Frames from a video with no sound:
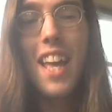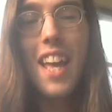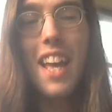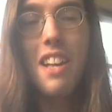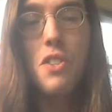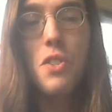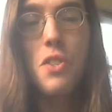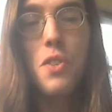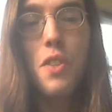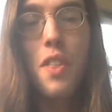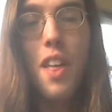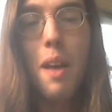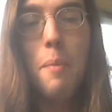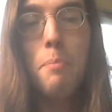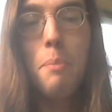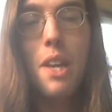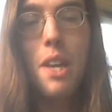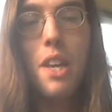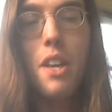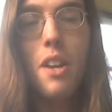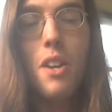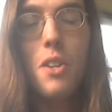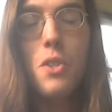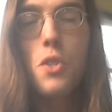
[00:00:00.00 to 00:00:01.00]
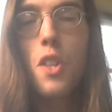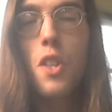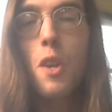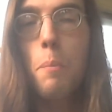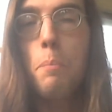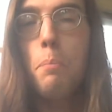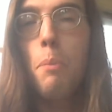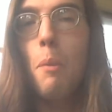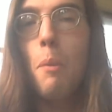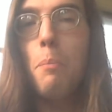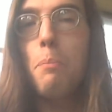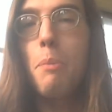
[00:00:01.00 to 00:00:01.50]
is that because
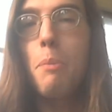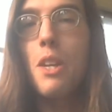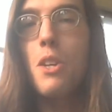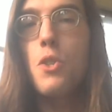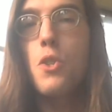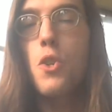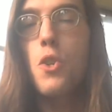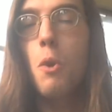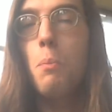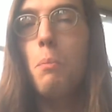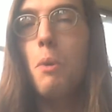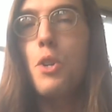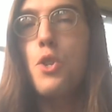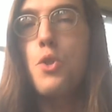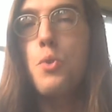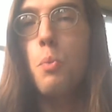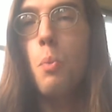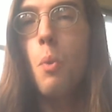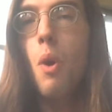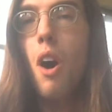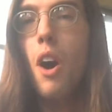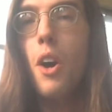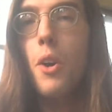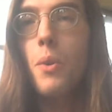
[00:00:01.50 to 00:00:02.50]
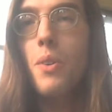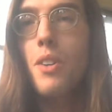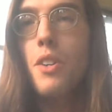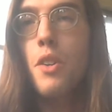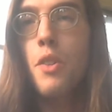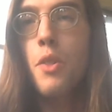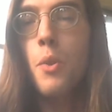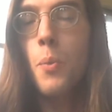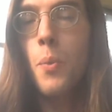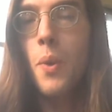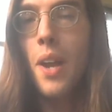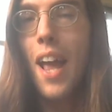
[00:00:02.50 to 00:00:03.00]
they're pumping so much water
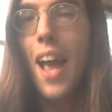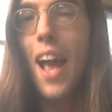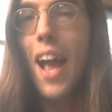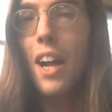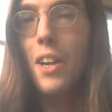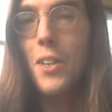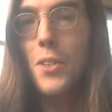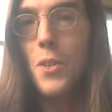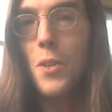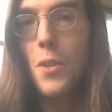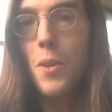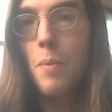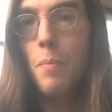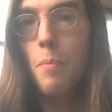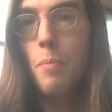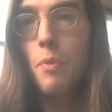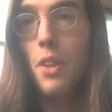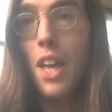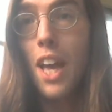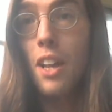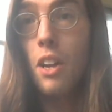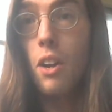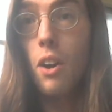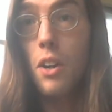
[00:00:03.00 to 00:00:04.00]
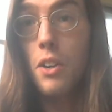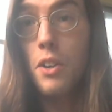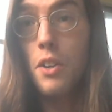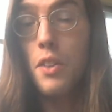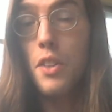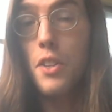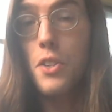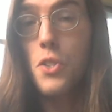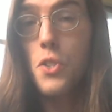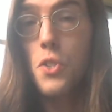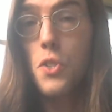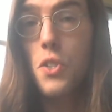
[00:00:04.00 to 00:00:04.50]
into the reactor and
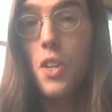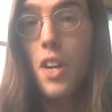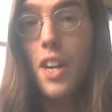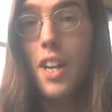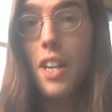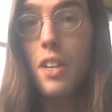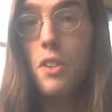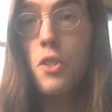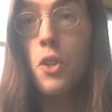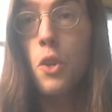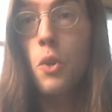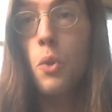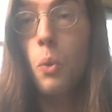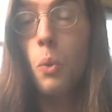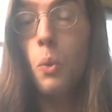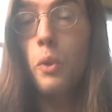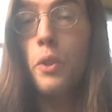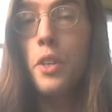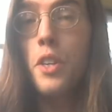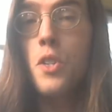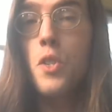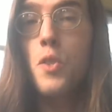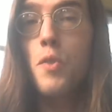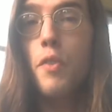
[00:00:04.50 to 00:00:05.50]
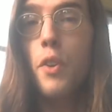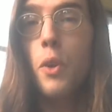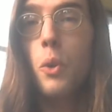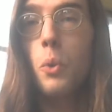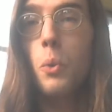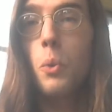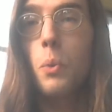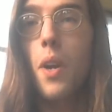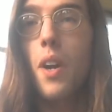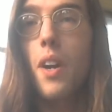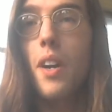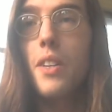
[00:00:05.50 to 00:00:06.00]
onto this site to cool these
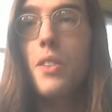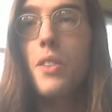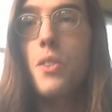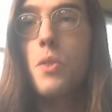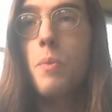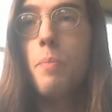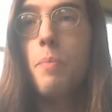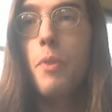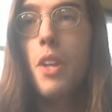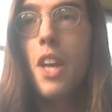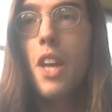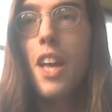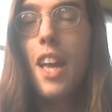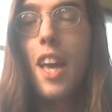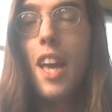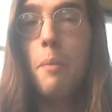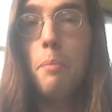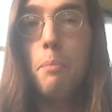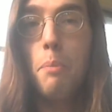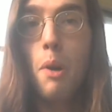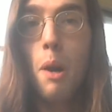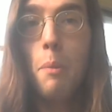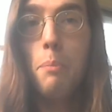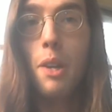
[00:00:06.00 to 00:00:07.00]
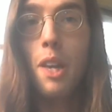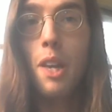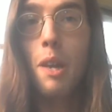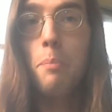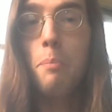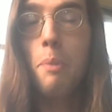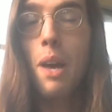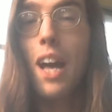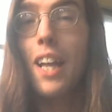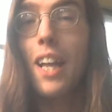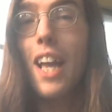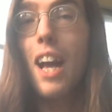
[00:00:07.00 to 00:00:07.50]
fuel rods and pumping
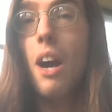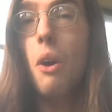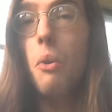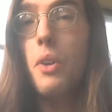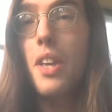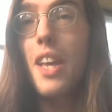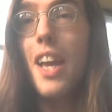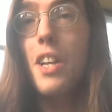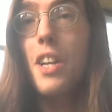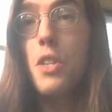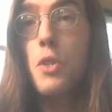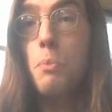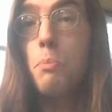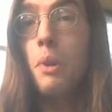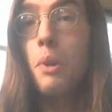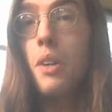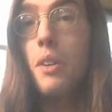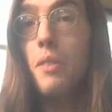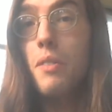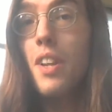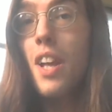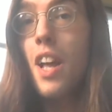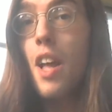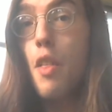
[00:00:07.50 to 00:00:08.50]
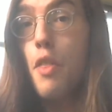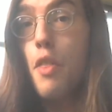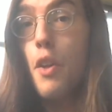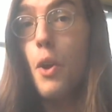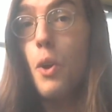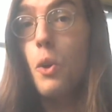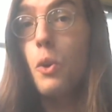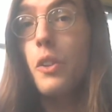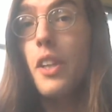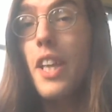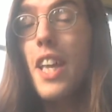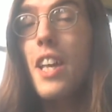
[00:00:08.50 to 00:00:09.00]
it back out, yes, but
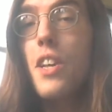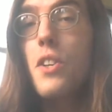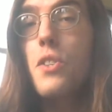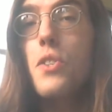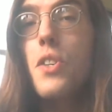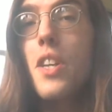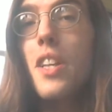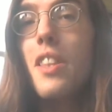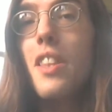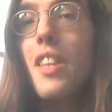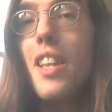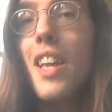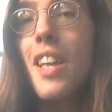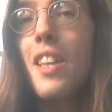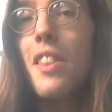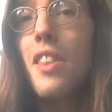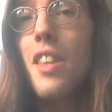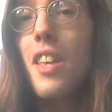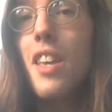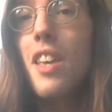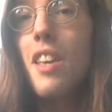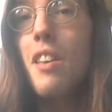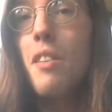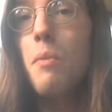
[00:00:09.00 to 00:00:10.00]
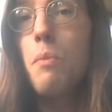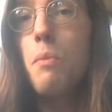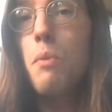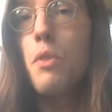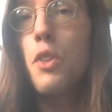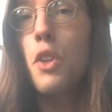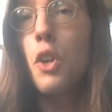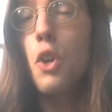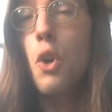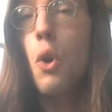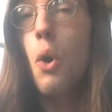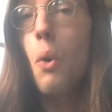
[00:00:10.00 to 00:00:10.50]
there are leaks in, in the,
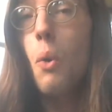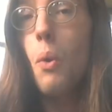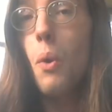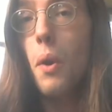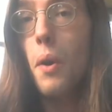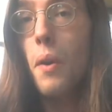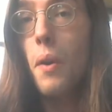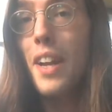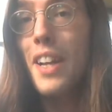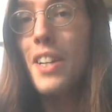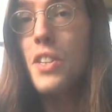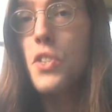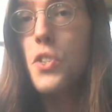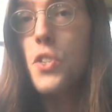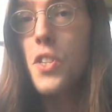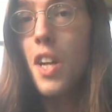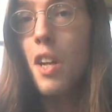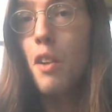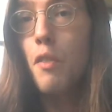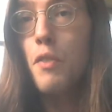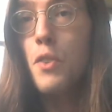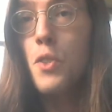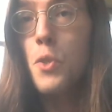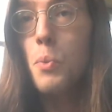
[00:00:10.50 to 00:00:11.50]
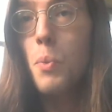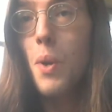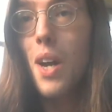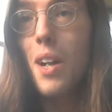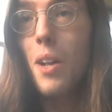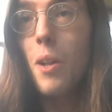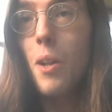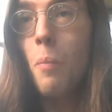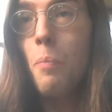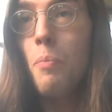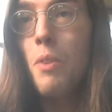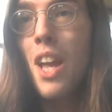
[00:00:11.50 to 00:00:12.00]
the core itself as
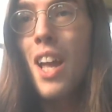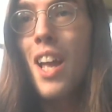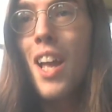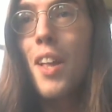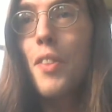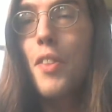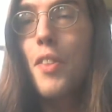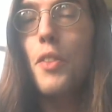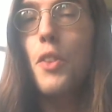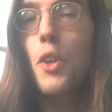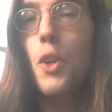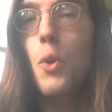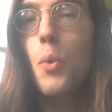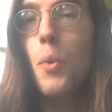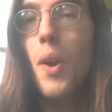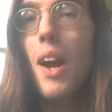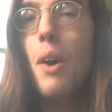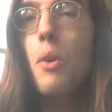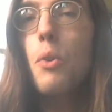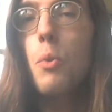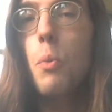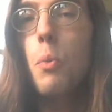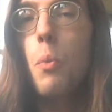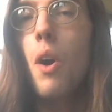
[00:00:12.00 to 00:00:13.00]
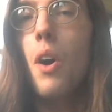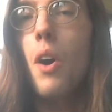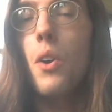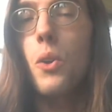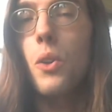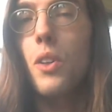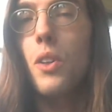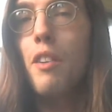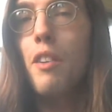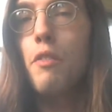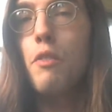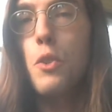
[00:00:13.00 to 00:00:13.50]
well that the
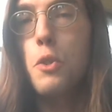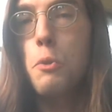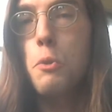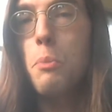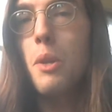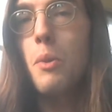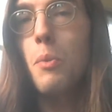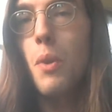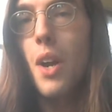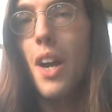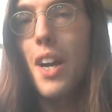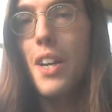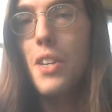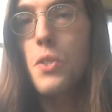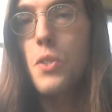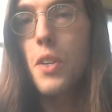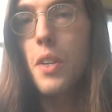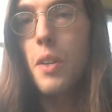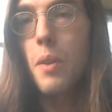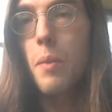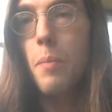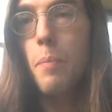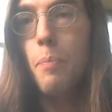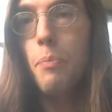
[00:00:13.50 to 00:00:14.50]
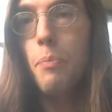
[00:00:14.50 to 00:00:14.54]
groundwater level's been rising.